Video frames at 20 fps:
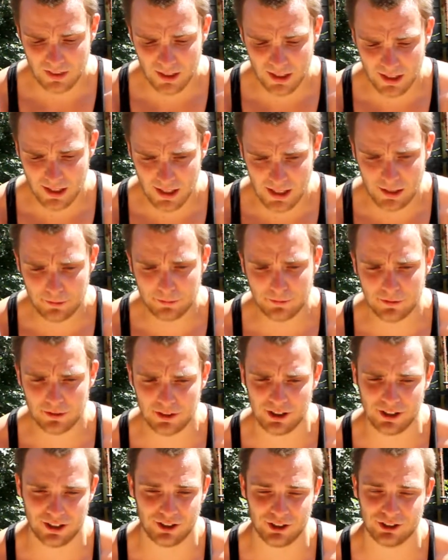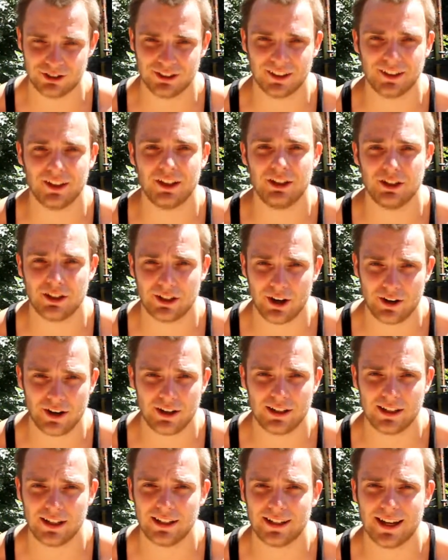If you're cutting, you're going to
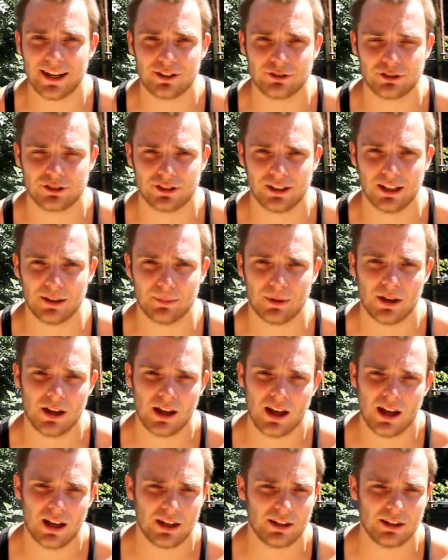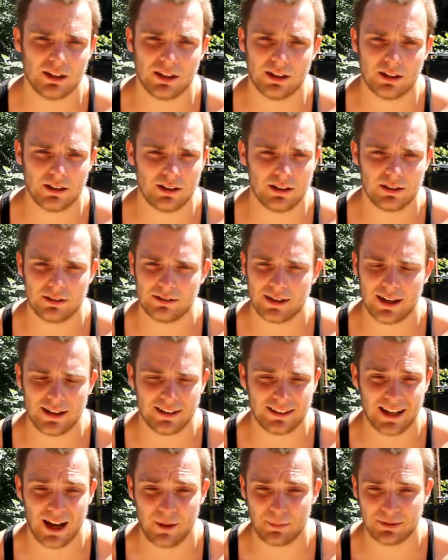need extra sleep. Take
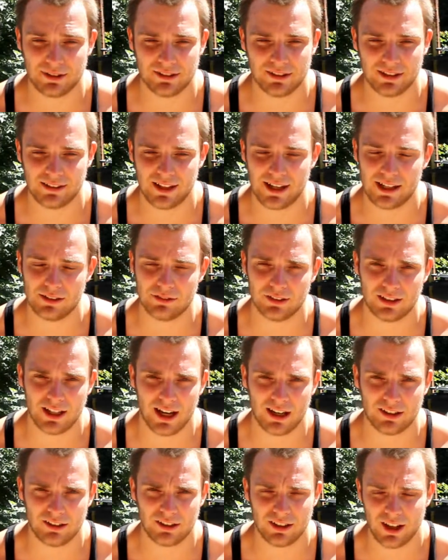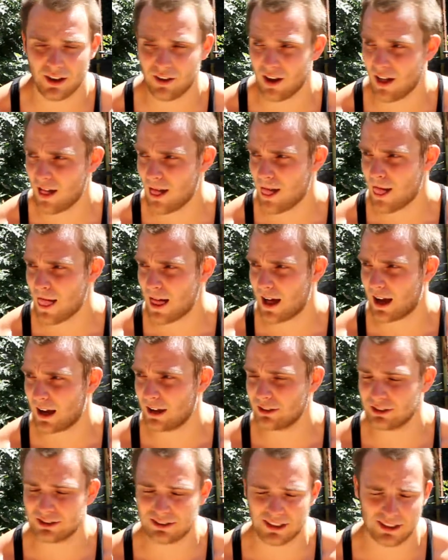naps in the day if you can. You know, I
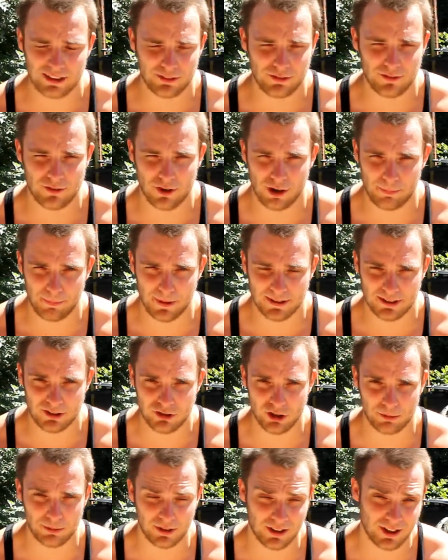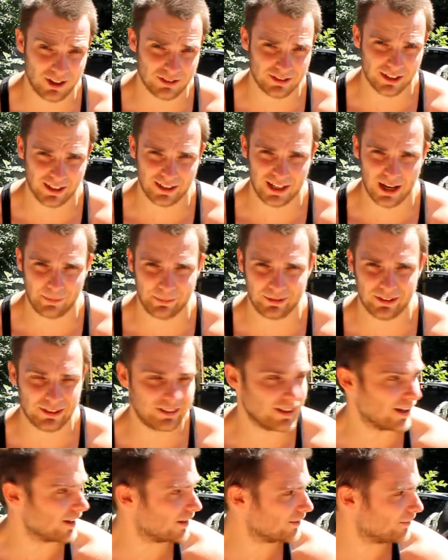understand if you've got a busy job you can't take a nap in the
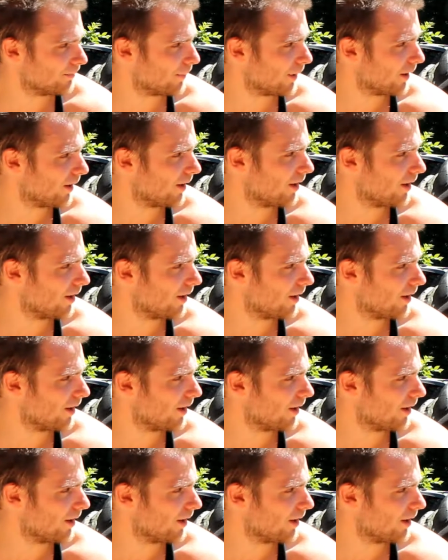day, but